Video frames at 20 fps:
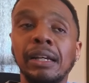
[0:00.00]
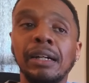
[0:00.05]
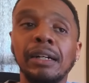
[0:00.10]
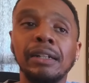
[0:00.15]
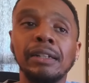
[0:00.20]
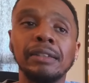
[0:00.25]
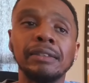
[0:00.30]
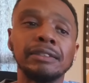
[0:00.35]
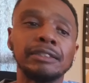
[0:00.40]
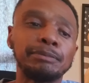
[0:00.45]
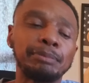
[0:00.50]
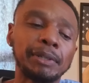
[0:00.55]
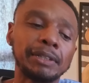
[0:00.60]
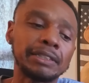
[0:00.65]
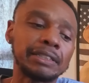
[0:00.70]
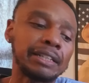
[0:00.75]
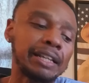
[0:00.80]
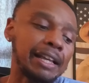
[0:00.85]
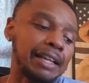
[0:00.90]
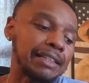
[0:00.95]

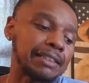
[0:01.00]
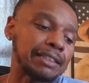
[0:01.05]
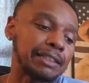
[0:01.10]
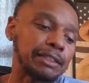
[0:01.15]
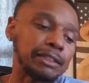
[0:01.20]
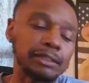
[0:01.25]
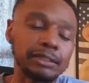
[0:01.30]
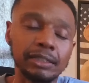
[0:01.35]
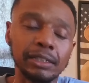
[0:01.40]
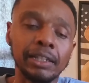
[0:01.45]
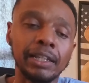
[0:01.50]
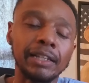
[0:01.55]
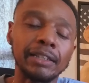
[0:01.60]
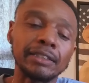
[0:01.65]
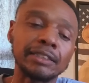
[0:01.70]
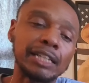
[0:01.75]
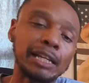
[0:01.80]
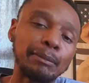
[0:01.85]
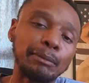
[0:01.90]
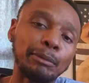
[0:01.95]
Especially as a, again,
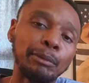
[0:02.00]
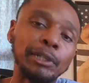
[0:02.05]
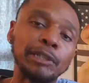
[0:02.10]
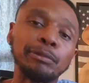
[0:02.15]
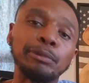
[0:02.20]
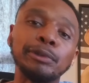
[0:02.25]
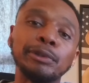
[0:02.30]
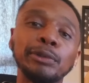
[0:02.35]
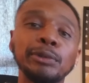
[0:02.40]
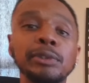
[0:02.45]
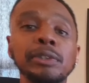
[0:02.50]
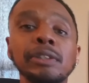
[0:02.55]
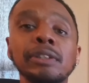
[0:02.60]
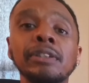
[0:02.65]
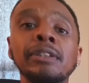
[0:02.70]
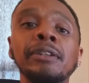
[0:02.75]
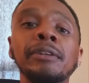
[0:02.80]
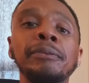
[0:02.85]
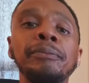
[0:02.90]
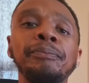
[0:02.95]
sample-based
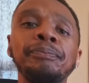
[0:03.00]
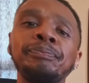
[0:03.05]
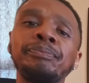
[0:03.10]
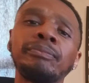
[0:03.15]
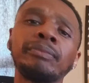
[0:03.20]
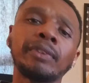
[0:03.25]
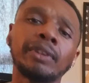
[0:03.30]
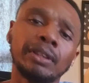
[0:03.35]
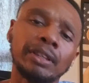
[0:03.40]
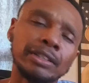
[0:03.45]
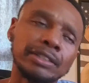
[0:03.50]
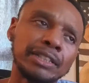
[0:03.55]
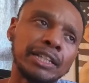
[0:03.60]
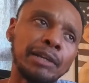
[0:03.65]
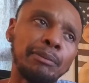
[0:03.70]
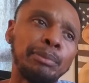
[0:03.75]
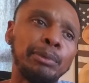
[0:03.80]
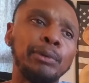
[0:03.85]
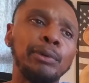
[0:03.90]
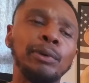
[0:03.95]
producer. The
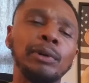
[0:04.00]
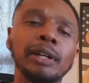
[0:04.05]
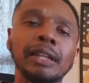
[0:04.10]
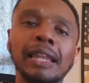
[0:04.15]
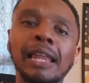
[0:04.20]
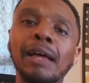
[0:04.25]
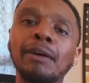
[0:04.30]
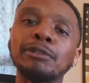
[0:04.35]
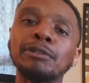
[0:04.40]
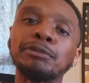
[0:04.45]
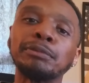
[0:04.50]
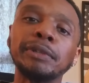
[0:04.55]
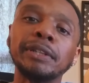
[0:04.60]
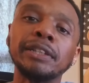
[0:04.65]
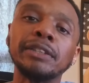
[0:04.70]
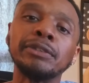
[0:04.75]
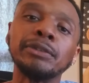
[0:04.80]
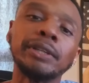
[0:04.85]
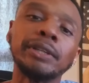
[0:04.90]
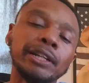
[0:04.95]
sample allows me
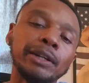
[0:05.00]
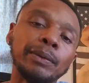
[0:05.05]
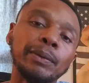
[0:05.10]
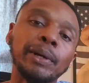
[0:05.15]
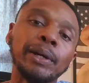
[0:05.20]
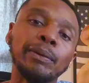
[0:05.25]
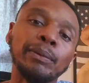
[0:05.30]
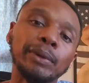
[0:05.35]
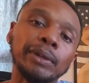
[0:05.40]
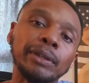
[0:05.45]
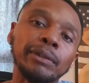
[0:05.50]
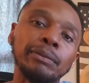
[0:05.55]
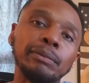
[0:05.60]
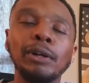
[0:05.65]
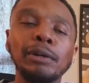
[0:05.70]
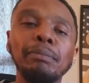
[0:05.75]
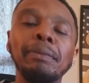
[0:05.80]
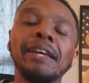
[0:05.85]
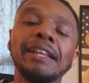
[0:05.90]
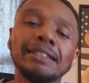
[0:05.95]
to away with
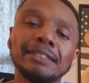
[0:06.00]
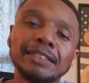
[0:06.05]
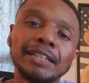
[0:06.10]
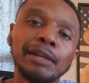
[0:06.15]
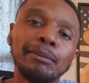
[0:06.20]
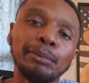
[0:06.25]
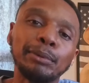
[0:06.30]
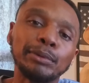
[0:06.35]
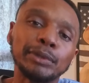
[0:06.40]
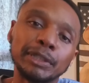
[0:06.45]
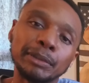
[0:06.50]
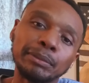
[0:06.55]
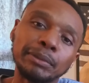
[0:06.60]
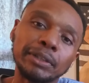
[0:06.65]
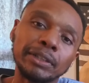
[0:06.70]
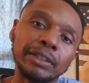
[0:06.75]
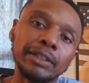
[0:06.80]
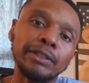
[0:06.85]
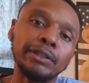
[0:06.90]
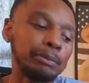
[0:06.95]
one main sample
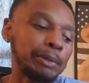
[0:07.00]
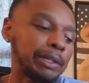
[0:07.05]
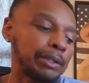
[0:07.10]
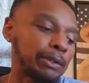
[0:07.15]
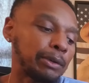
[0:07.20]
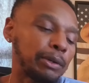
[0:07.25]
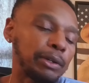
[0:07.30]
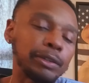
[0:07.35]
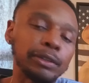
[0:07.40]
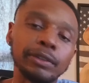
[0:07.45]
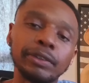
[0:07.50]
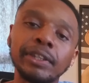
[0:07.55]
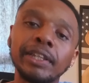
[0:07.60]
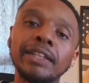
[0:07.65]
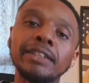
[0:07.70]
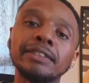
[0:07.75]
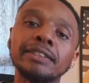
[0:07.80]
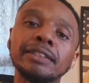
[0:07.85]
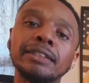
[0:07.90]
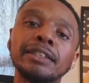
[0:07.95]
typically. You may throw other
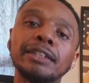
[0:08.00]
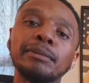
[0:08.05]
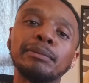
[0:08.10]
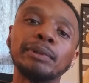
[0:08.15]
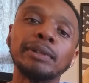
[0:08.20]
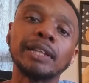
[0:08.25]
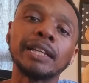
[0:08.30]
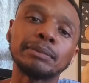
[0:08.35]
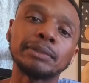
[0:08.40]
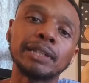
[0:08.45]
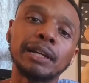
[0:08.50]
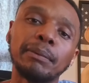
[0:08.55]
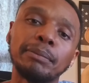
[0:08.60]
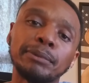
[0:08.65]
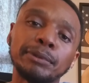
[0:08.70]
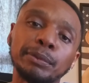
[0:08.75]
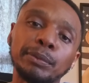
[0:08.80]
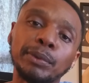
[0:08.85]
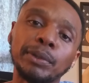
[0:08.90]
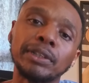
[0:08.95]
things in there, but sometimes
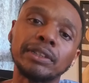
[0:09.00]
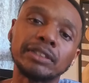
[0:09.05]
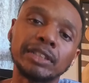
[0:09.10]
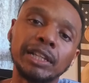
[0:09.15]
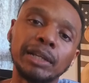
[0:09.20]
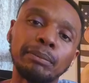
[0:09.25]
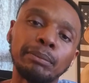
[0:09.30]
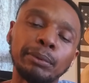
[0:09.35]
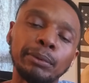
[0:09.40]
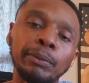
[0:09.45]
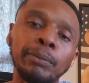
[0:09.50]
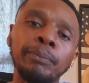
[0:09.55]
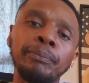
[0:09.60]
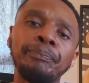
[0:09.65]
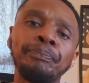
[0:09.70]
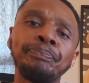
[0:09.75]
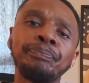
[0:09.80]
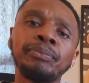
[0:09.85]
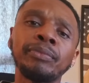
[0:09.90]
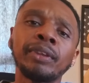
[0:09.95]
the one sample
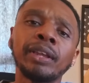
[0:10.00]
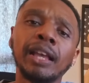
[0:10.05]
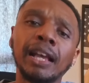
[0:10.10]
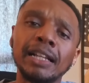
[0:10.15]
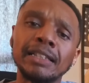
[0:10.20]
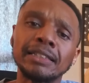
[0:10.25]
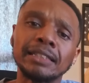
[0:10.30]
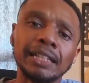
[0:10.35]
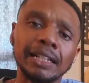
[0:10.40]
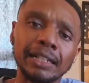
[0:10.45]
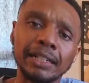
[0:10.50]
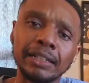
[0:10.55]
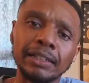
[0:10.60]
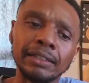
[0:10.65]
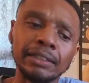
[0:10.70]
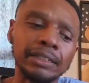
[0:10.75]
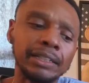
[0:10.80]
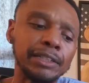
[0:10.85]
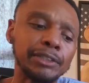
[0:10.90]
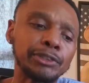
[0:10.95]
has a lot
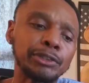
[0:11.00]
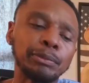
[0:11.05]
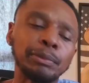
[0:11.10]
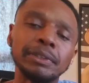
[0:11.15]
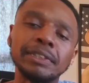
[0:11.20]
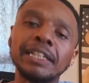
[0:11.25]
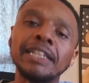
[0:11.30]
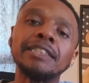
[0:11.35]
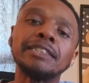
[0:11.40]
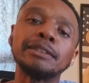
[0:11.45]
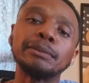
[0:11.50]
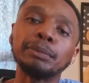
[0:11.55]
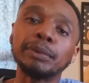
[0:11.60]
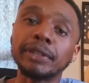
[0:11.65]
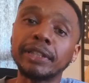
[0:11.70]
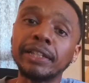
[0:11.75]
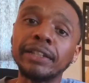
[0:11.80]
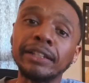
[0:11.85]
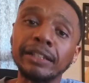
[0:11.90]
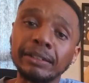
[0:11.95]
of instrumentation
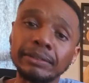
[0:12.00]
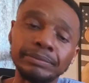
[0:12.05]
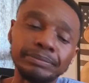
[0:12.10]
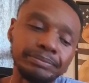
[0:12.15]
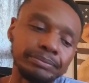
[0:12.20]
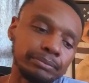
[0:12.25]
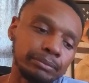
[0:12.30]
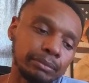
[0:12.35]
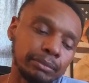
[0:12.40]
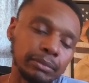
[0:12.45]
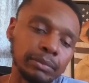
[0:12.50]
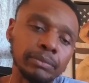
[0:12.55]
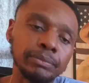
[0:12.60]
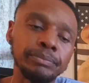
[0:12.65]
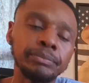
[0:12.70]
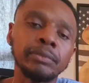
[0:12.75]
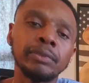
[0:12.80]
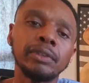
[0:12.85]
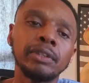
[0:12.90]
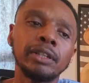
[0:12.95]
within it.
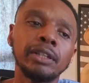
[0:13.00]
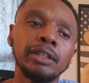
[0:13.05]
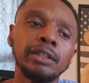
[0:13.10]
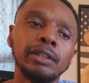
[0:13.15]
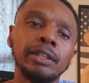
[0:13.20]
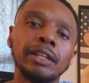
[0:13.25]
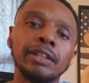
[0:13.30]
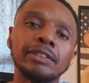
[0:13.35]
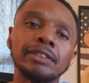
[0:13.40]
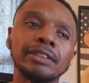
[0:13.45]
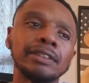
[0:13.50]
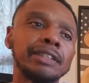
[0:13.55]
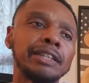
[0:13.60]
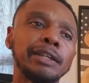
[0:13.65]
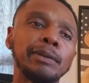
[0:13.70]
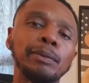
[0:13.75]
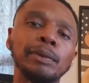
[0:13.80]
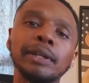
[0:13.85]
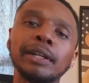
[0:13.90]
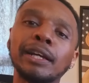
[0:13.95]
There's a
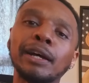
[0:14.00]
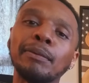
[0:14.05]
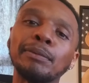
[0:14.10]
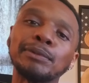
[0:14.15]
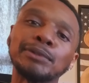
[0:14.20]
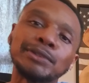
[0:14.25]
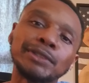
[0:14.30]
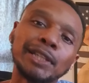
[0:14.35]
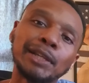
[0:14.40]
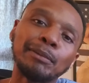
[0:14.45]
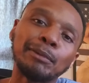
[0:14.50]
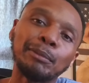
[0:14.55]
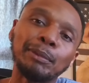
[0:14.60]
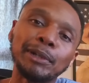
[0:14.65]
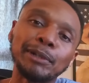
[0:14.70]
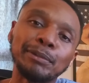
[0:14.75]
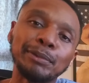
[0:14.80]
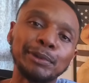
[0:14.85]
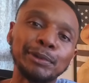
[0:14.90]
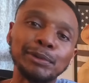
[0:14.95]
thing when it comes to
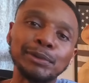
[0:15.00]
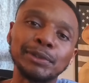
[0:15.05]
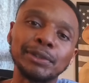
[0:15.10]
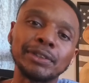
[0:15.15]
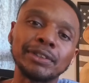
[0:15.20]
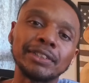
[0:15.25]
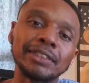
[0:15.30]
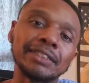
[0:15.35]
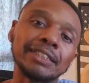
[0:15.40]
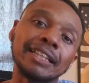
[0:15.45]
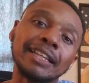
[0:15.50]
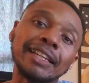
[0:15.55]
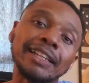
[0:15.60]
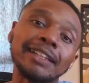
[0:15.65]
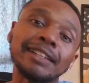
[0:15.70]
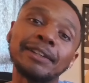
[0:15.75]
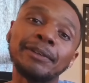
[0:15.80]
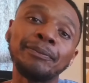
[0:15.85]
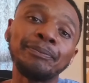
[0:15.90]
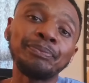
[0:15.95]
sample-based producers, it's
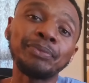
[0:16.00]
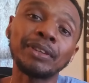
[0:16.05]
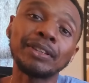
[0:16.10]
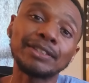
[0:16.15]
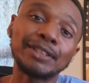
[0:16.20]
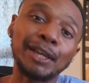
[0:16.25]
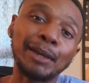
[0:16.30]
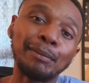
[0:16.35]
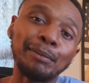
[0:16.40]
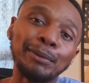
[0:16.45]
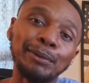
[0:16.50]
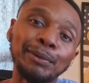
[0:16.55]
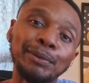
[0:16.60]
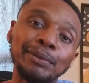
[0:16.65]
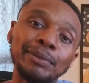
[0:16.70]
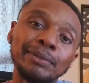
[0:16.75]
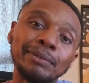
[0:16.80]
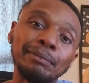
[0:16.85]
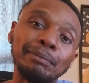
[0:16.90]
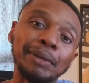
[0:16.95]
like sample,
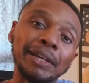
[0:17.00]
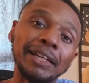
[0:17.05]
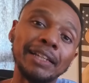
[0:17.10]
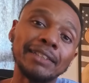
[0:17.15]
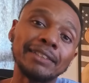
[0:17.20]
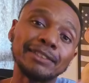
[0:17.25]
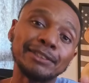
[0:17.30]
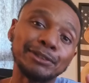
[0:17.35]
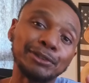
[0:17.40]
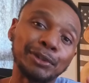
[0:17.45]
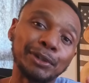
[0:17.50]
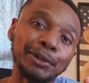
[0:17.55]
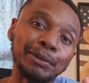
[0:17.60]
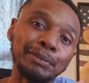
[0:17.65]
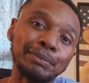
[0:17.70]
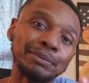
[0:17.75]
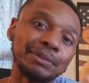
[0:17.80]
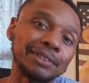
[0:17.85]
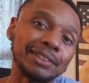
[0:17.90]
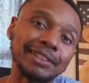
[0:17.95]
bass,
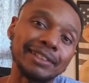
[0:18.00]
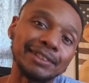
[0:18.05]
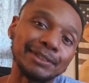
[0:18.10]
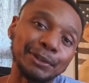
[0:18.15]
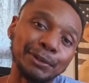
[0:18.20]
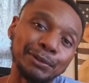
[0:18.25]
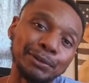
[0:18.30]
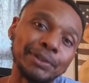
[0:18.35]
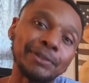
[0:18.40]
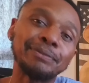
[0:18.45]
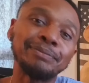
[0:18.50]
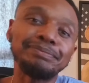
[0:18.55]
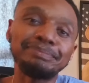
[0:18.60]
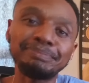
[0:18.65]
drums, and it's over.